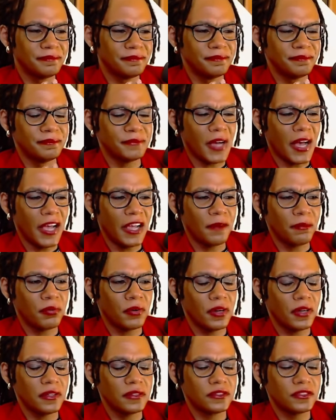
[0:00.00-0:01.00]
My
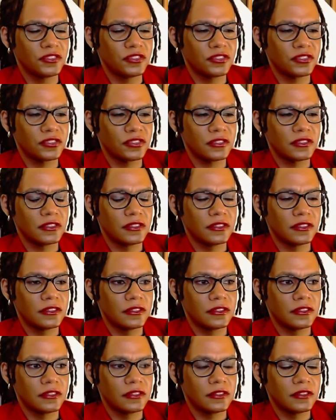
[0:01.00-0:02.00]
approach
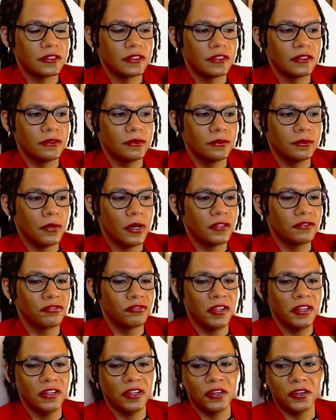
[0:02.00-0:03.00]
was
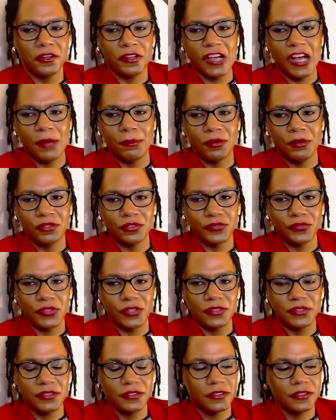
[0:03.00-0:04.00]
really to learn combos
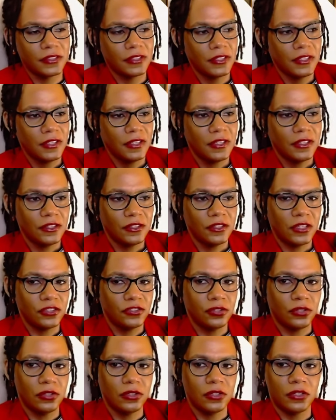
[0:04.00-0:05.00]
first, because
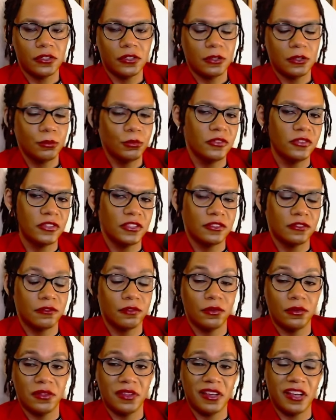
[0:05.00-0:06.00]
you'll learn the move list
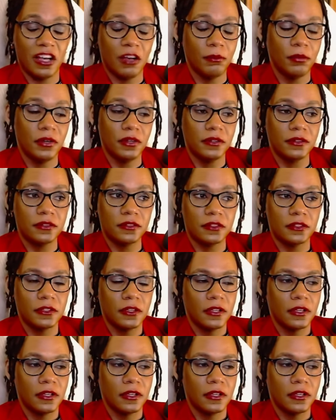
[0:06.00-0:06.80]
through the combos.